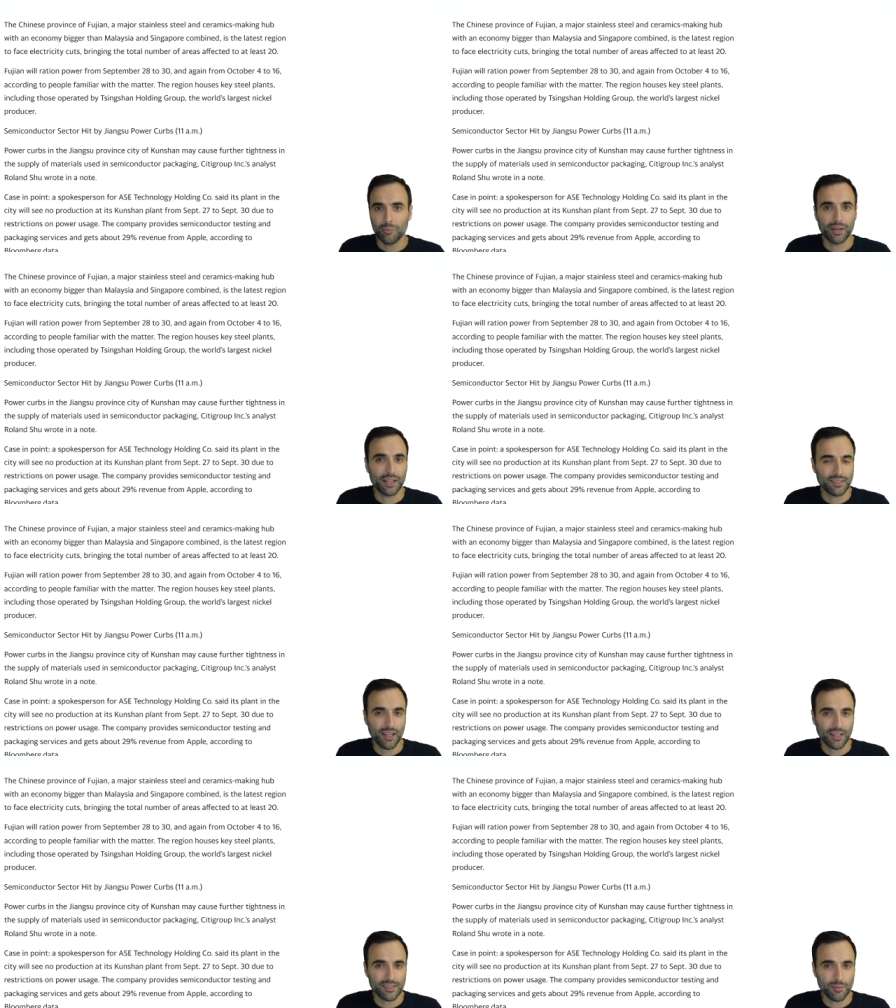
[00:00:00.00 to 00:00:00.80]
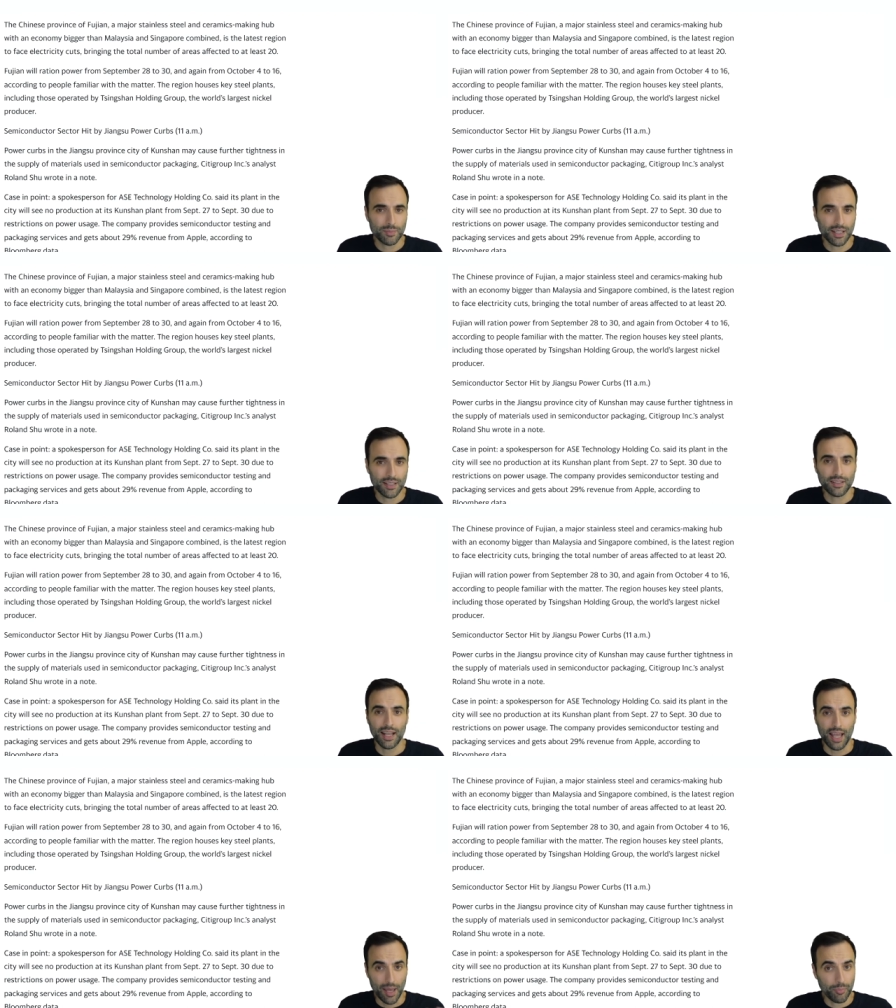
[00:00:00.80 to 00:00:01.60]
but it's not something that's going
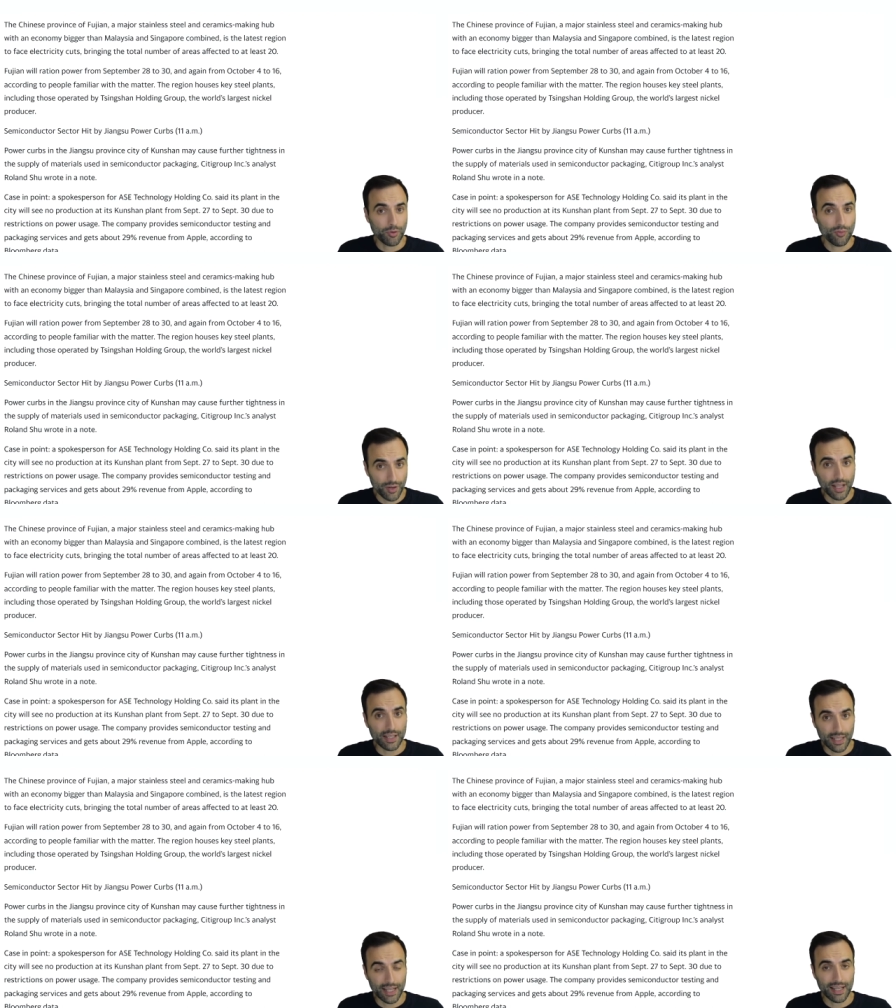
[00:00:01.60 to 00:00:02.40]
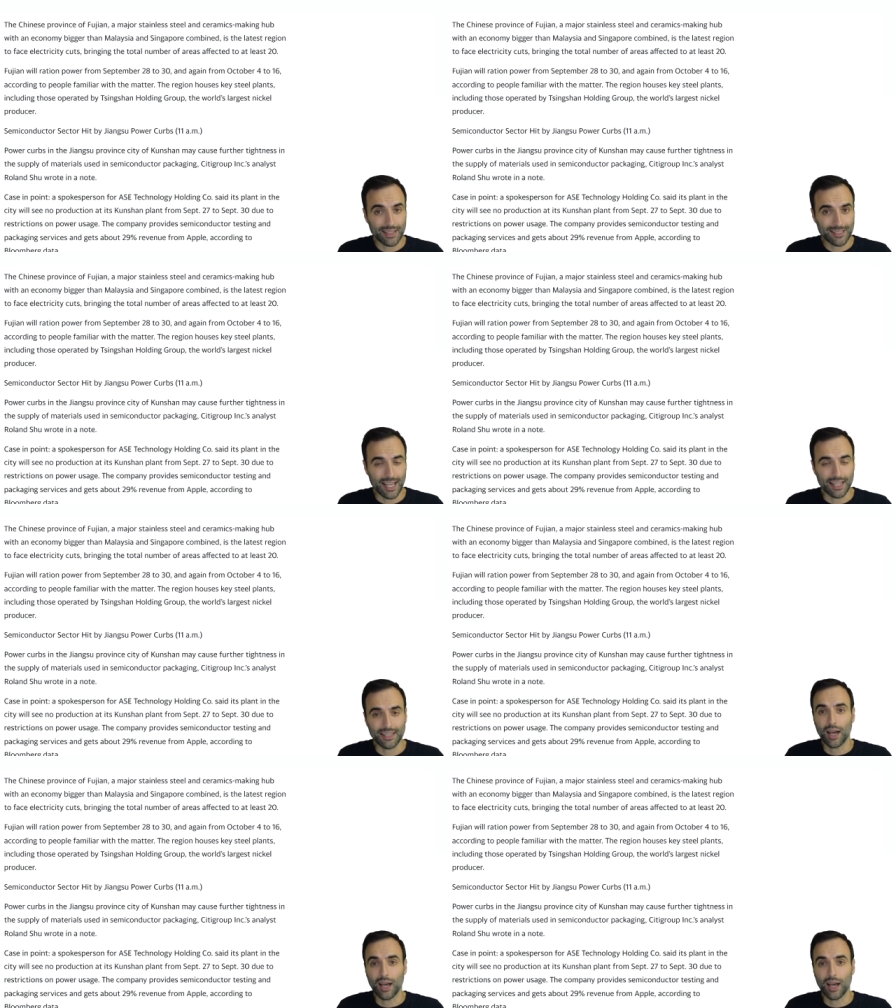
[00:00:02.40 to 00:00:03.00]
to happen overnight, like I said.